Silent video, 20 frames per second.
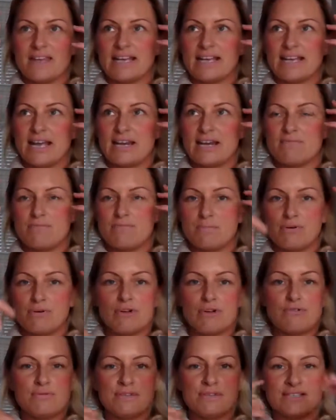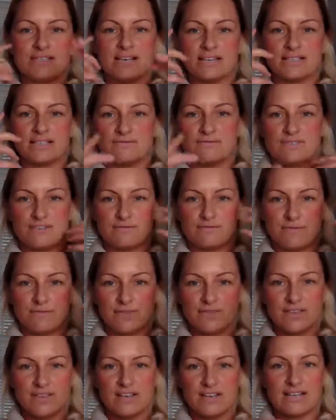a kind of process of
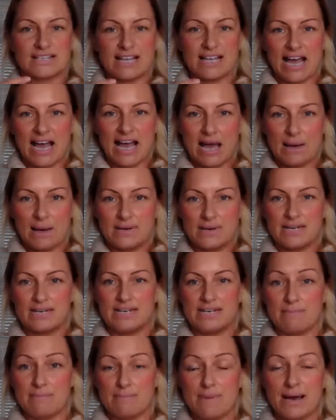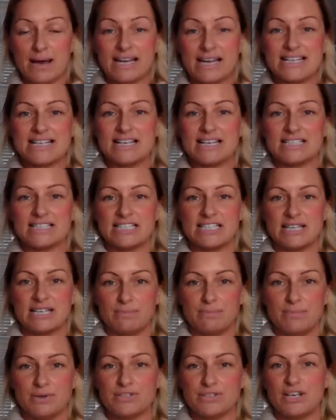different things that happen in your mind and in
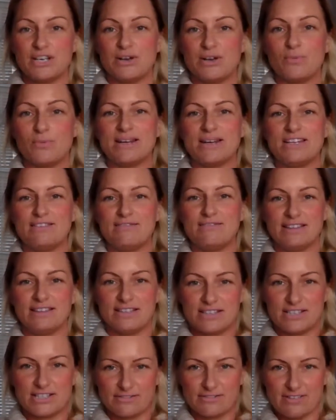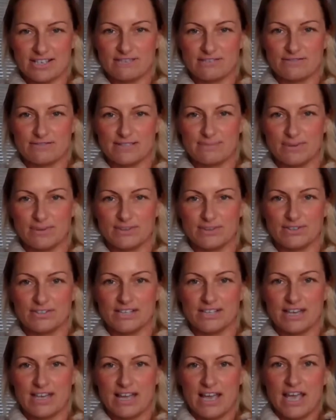your body when you're in the stress
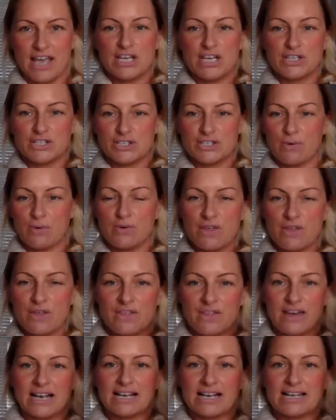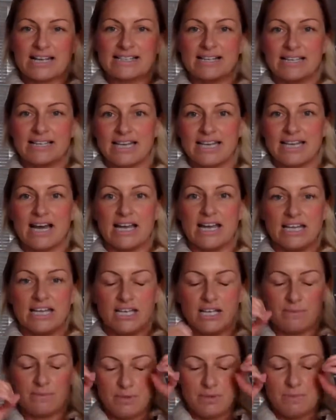response. So, things
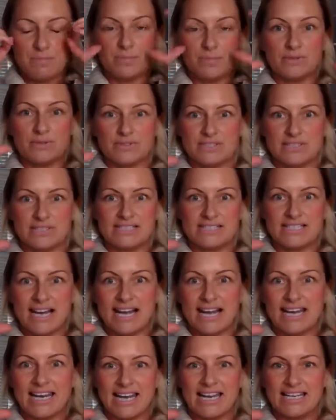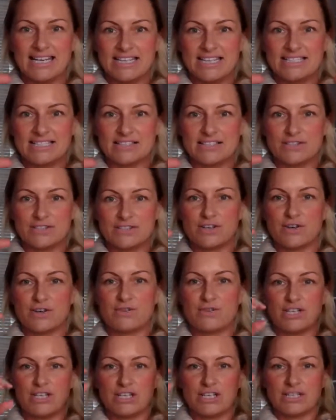like your pupils dilate so
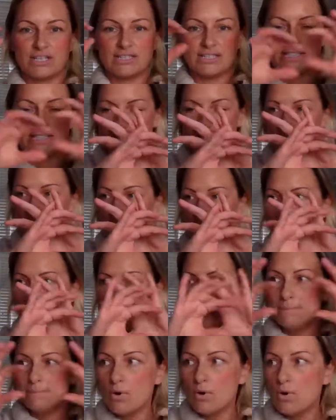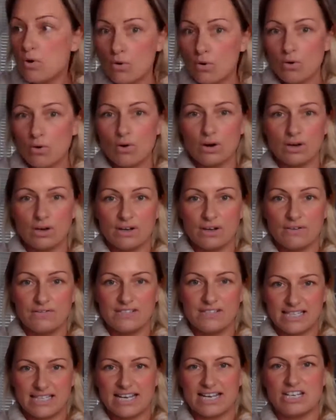that you can see more
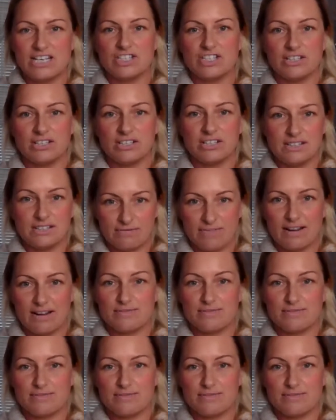of the danger that's